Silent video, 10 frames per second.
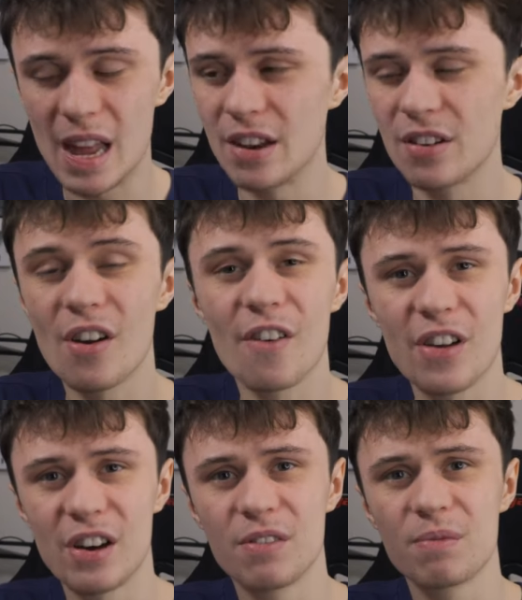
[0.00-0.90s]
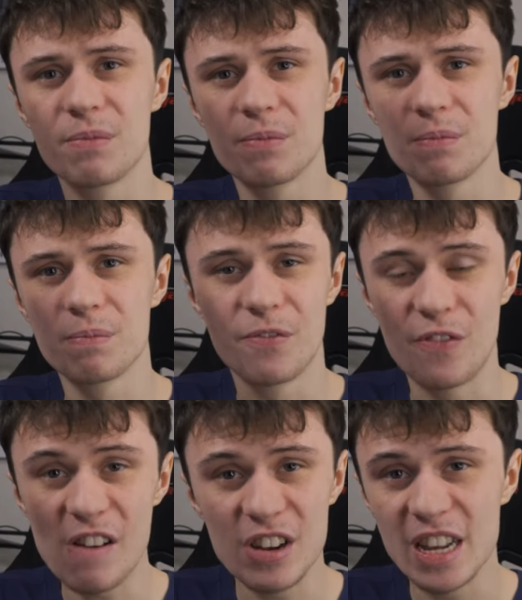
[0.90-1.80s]
and I felt
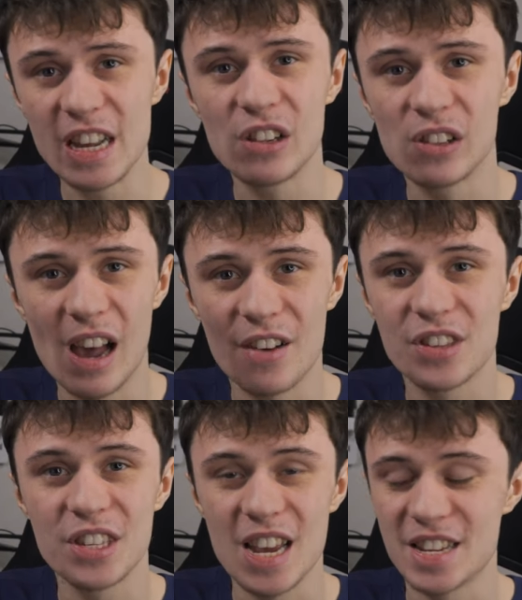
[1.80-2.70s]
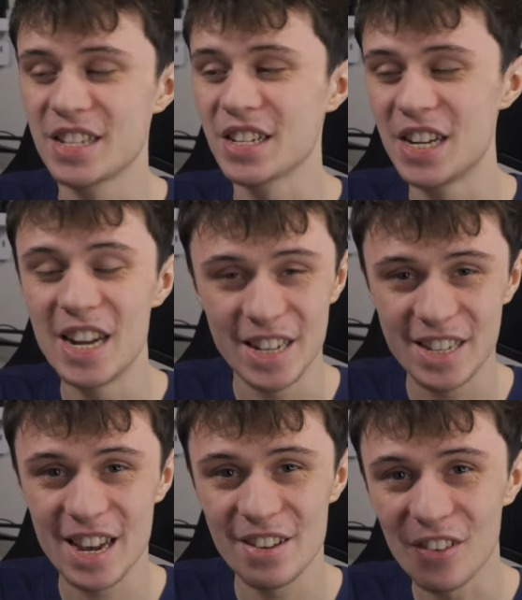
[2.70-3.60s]
very ill after testing
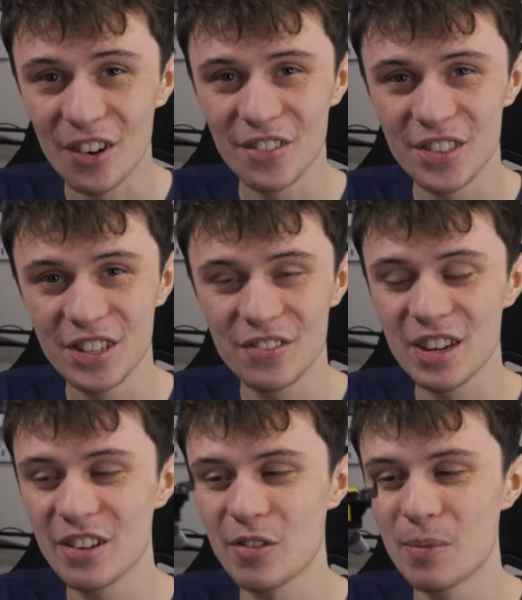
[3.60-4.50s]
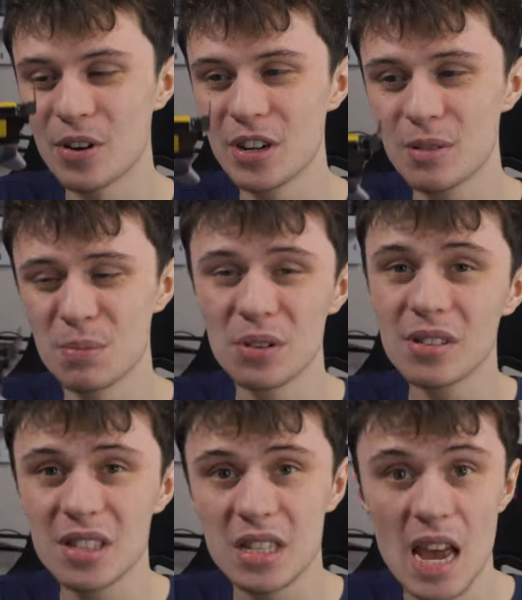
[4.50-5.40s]
GTA 5 on this thing, if I'm honest, but
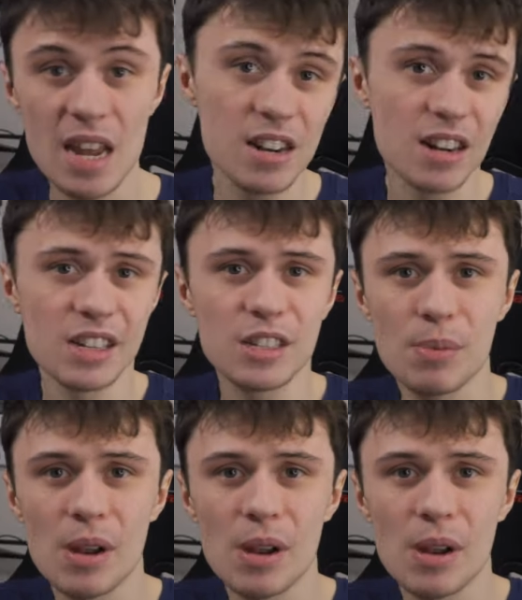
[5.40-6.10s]
technically it's